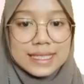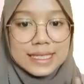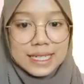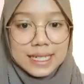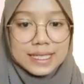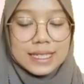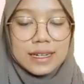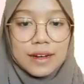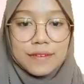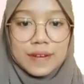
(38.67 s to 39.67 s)
Third,
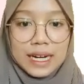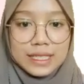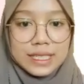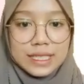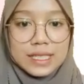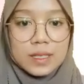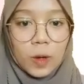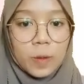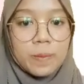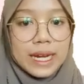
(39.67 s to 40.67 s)
functions
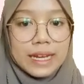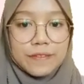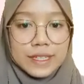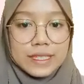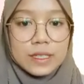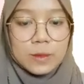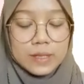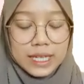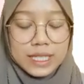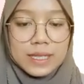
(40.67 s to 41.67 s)
or benefits
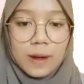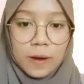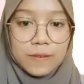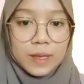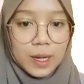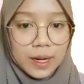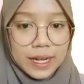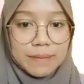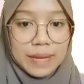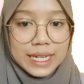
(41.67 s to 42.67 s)
usage of
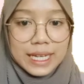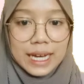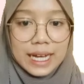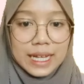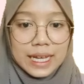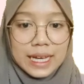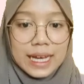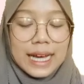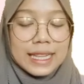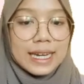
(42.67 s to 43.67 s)
learning media.
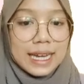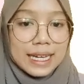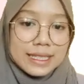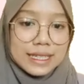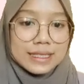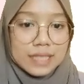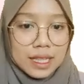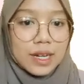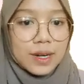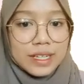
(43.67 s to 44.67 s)
And the last is
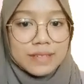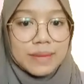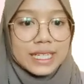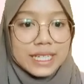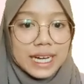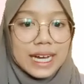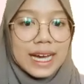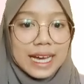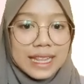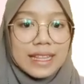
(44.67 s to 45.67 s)
learning media
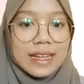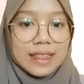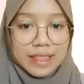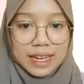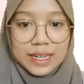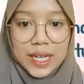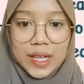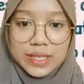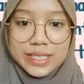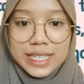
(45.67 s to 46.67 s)
and
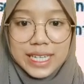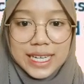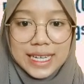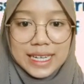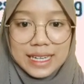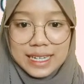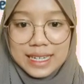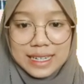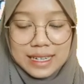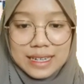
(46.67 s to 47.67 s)
technology.
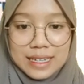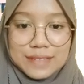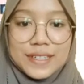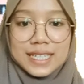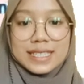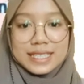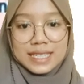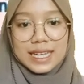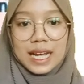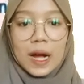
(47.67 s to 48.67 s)
First,
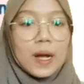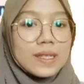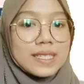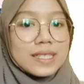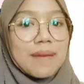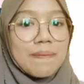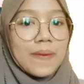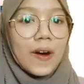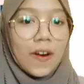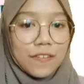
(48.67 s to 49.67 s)
concept
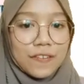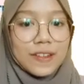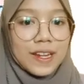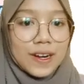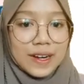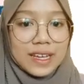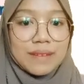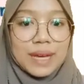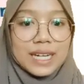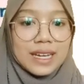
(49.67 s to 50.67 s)
of
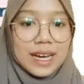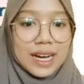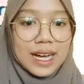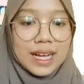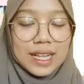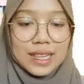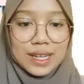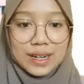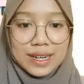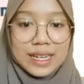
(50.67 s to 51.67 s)
learning media,
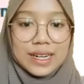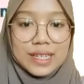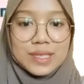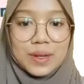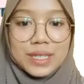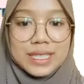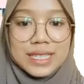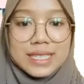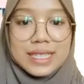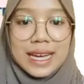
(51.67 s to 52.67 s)
learning
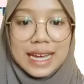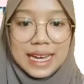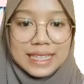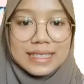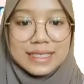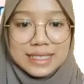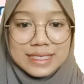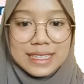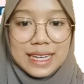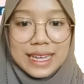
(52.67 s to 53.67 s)
resources, and
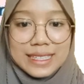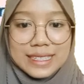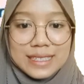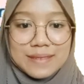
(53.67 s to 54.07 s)
teaching aids.